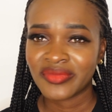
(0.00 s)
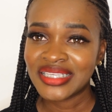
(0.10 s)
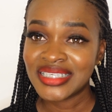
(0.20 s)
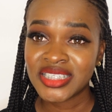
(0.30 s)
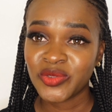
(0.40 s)
It
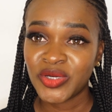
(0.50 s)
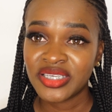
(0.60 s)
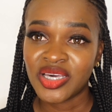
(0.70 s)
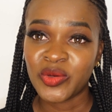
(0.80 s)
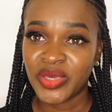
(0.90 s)
doesn't
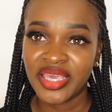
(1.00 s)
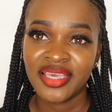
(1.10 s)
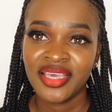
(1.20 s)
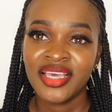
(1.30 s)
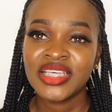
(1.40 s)
work that way.
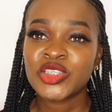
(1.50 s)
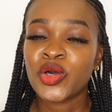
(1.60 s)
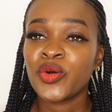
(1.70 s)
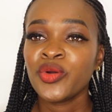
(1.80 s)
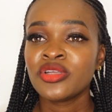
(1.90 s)

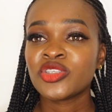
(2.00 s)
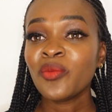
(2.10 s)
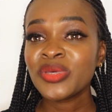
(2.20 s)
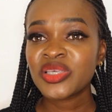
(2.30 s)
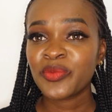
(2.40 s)
So
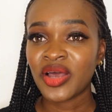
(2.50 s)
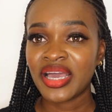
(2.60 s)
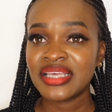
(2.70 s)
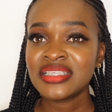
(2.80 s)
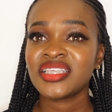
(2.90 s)
don't be
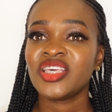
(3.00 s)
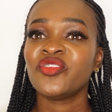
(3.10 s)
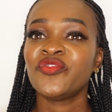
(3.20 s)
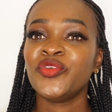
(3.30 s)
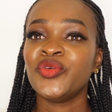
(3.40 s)
surprised
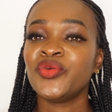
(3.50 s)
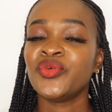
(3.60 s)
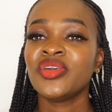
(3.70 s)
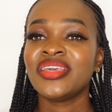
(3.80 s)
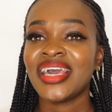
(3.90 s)
if
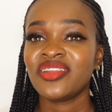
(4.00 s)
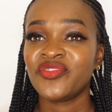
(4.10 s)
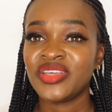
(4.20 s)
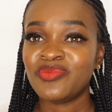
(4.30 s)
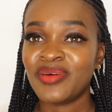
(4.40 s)
you get
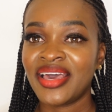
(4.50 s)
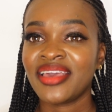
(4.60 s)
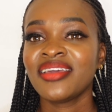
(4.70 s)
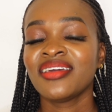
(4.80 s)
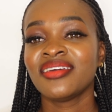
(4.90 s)

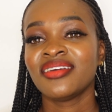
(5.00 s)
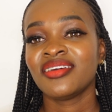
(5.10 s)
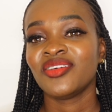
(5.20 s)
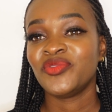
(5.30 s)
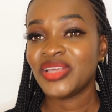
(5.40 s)
feedback
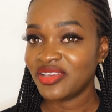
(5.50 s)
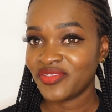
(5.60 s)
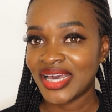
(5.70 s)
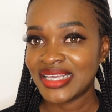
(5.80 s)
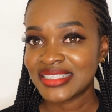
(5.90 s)
really
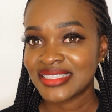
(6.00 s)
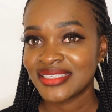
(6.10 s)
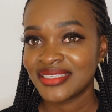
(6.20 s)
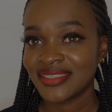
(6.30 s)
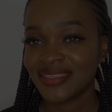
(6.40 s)
fast.
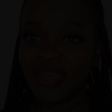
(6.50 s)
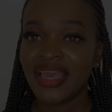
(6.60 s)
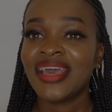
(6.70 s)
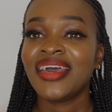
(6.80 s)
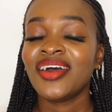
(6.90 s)

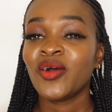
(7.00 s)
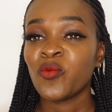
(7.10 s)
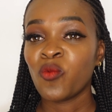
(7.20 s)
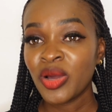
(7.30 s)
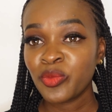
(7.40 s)

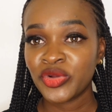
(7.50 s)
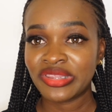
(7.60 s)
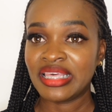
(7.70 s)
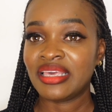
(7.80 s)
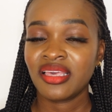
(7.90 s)
One more
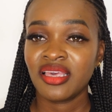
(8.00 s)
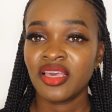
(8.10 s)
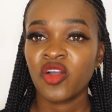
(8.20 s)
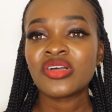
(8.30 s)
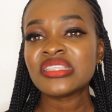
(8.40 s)
thing,
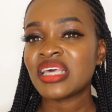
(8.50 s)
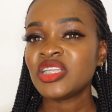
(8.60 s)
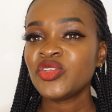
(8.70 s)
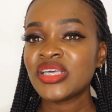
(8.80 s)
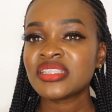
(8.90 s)

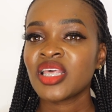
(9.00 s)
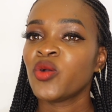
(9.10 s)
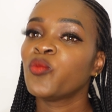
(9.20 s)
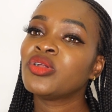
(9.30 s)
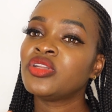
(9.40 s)
Concentric's
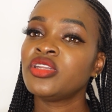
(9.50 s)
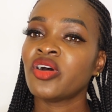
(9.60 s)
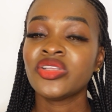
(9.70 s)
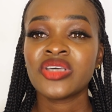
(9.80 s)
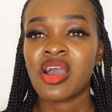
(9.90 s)
will
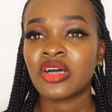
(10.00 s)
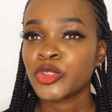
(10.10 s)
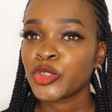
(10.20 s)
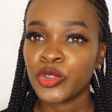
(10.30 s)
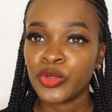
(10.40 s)
not
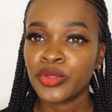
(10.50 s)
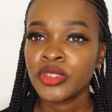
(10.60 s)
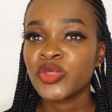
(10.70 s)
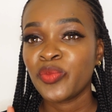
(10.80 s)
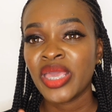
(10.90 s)
ask you
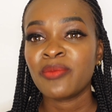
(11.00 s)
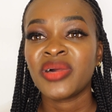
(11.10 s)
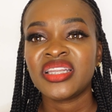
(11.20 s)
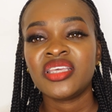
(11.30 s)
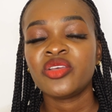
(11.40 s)
to pay
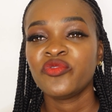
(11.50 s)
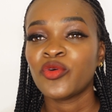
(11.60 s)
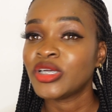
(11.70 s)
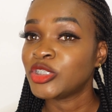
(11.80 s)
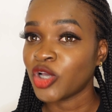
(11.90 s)
money
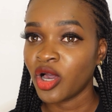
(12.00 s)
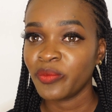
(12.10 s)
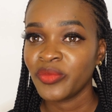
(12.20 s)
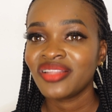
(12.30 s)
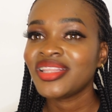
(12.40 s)
for a
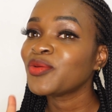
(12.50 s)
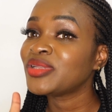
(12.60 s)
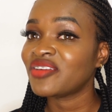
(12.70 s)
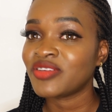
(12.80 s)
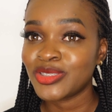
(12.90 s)
job. They will
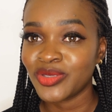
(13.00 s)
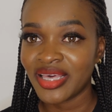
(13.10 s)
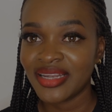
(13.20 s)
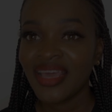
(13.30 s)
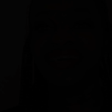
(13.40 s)
never do that.